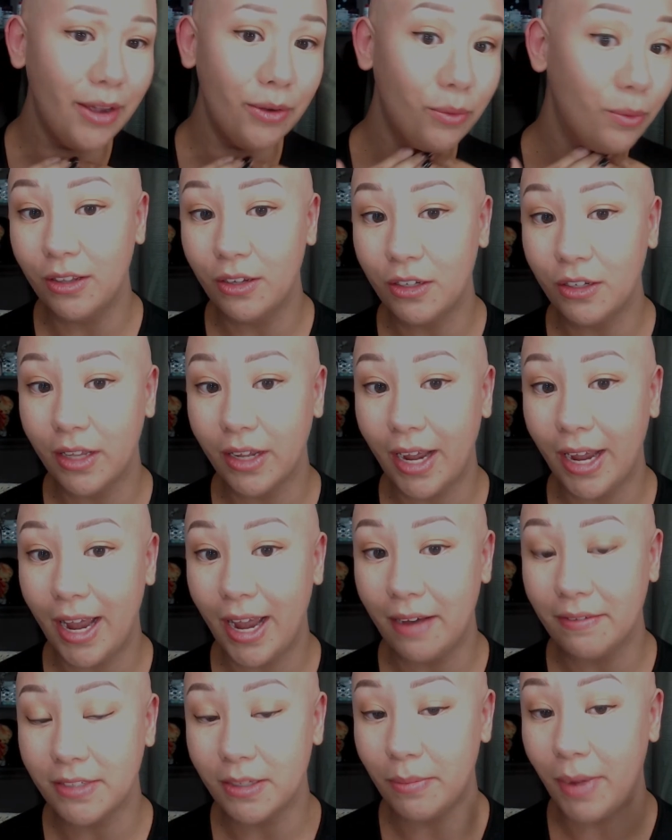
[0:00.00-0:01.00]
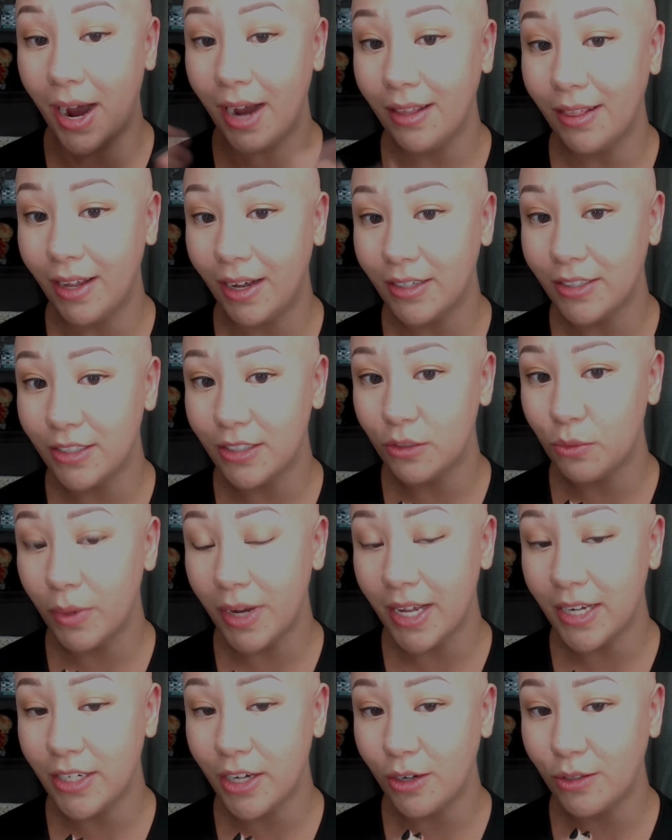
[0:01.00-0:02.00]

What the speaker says: We've made it look like I have some eyelashes.